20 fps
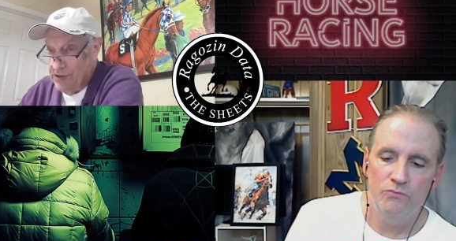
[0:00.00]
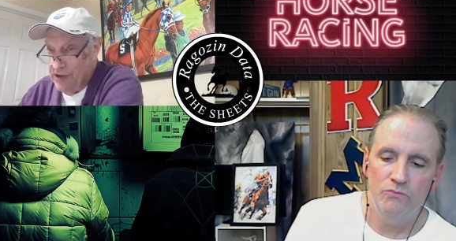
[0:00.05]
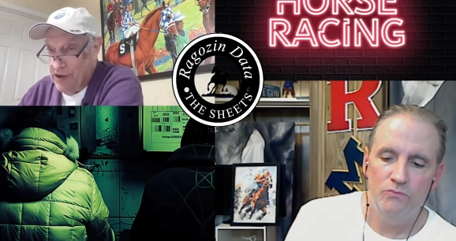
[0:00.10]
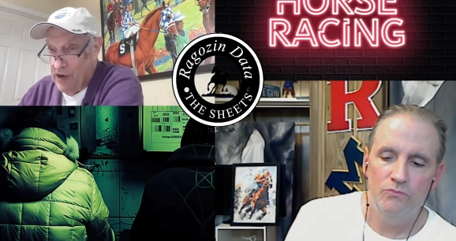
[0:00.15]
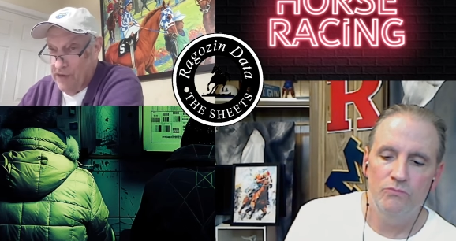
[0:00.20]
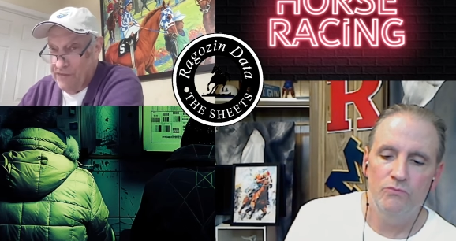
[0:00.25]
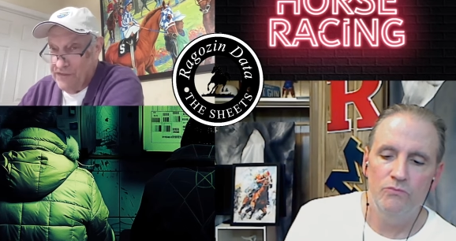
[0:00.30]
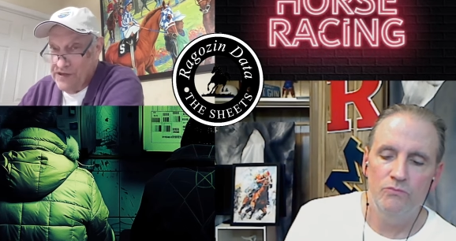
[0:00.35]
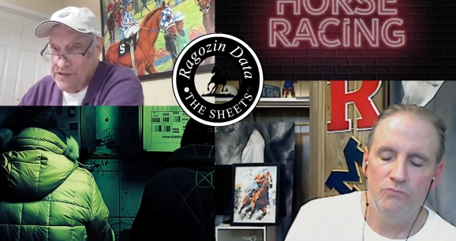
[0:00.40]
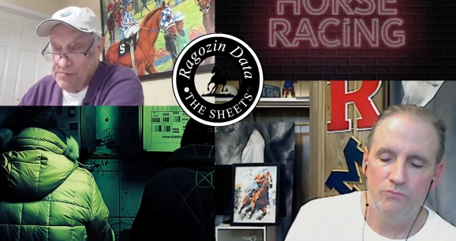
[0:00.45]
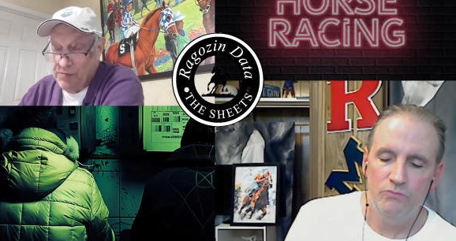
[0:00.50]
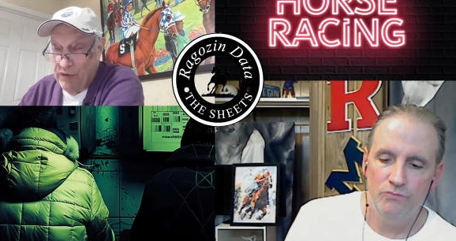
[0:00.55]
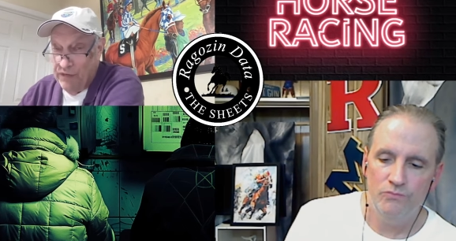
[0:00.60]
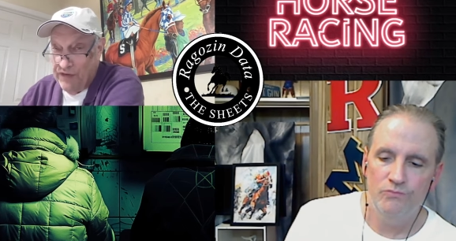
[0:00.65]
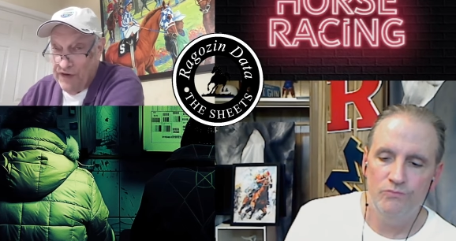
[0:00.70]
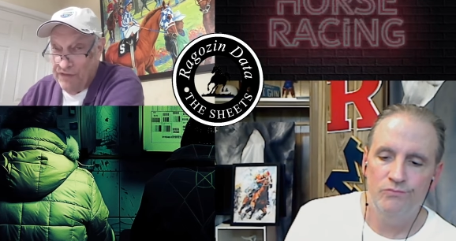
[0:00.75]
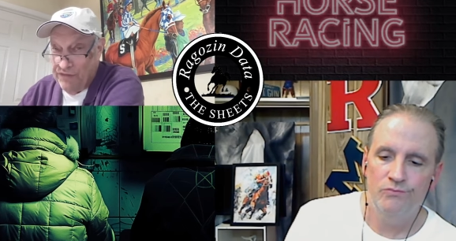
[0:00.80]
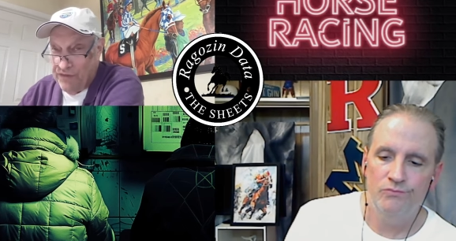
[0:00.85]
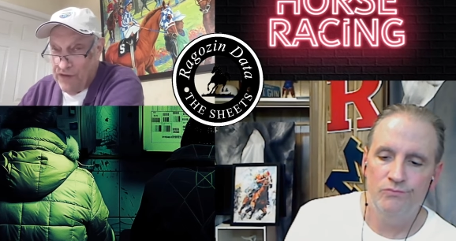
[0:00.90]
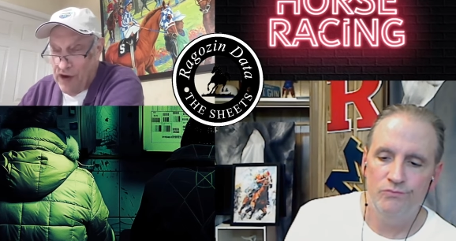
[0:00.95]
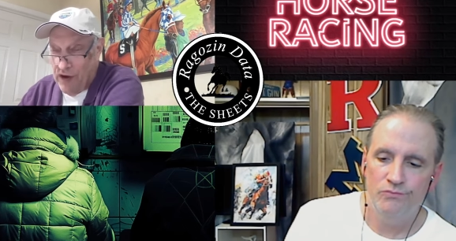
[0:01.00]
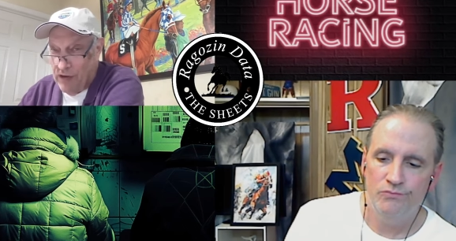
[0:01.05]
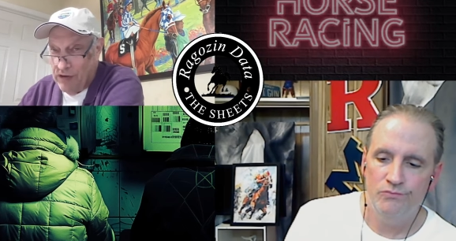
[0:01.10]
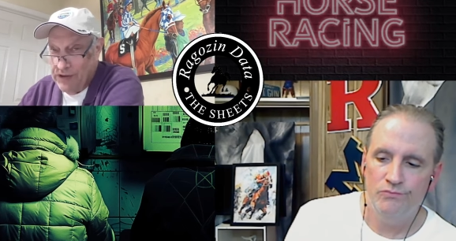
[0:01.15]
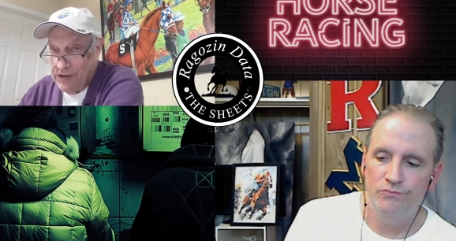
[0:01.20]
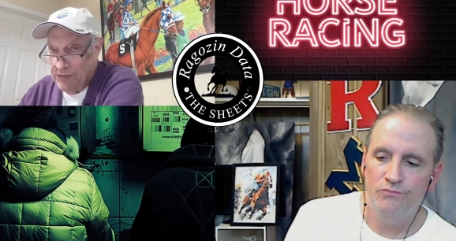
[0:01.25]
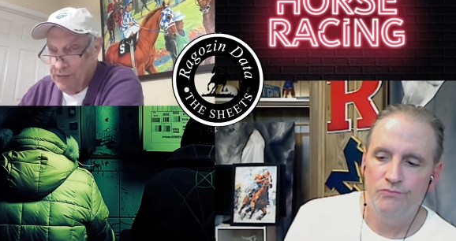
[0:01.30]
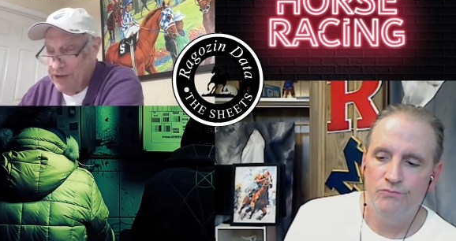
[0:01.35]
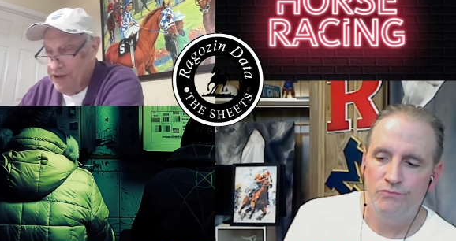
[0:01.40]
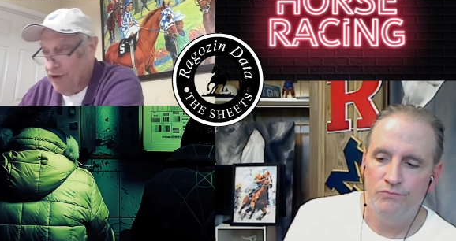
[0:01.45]
Speaker 1: we know if he's moving
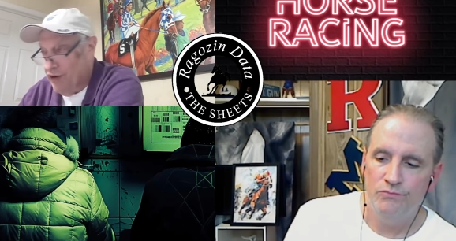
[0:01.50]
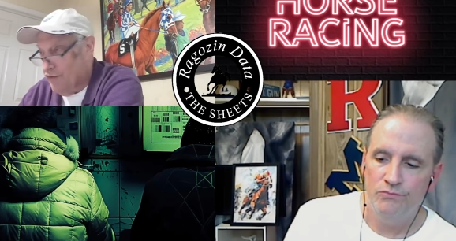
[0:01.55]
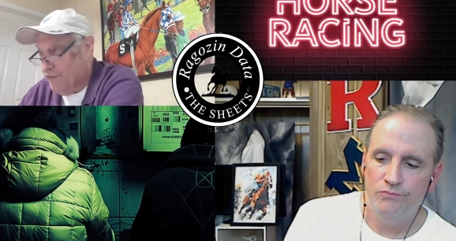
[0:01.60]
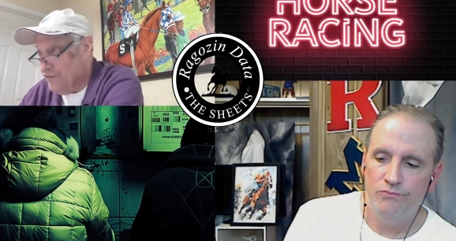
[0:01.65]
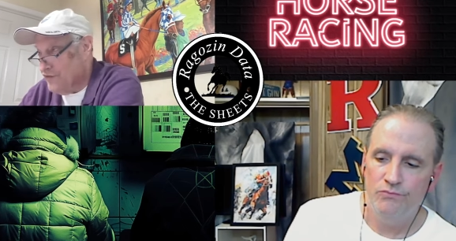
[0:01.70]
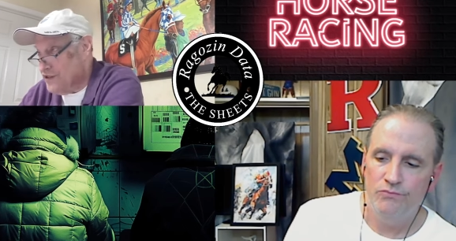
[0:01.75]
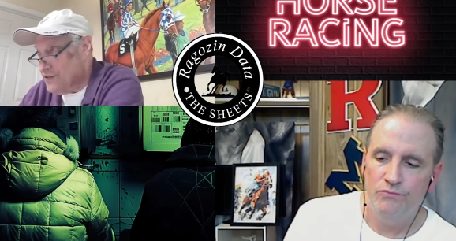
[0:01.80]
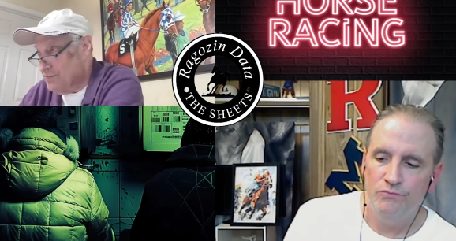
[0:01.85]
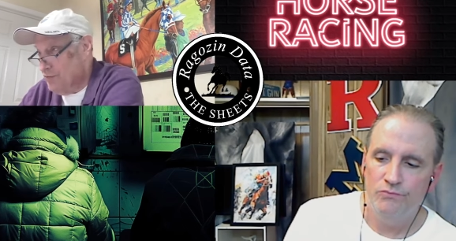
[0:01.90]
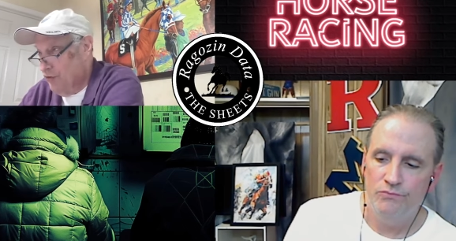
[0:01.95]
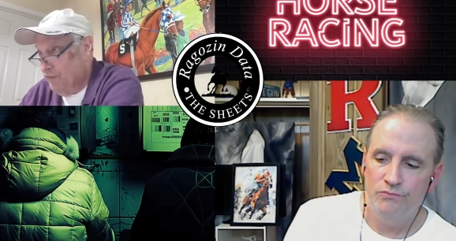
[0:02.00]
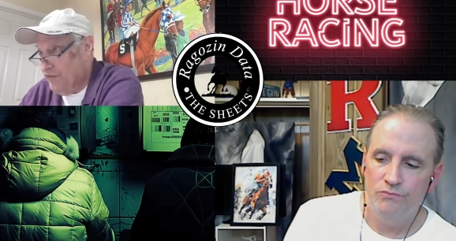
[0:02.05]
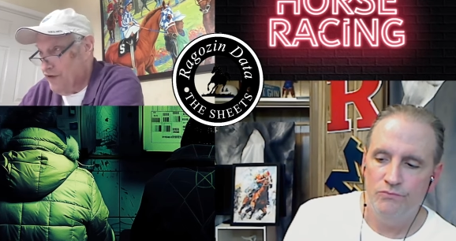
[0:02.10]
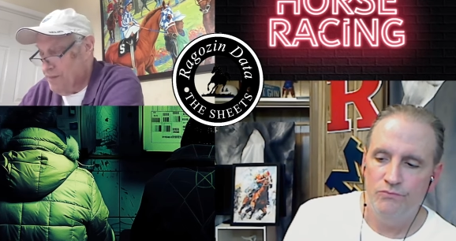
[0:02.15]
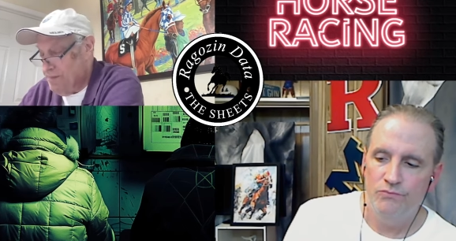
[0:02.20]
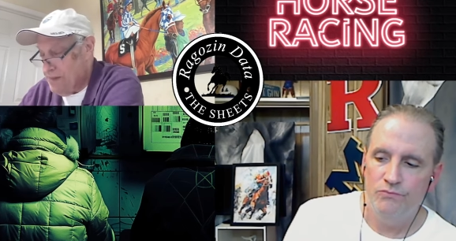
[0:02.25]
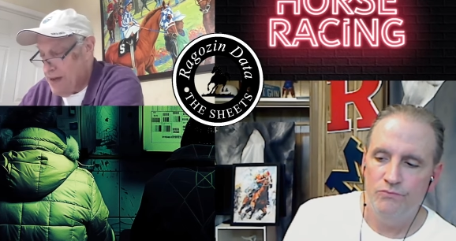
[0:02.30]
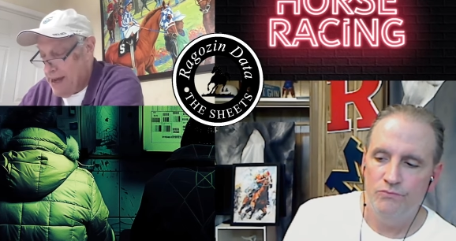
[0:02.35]
forward? Do we know if he's moving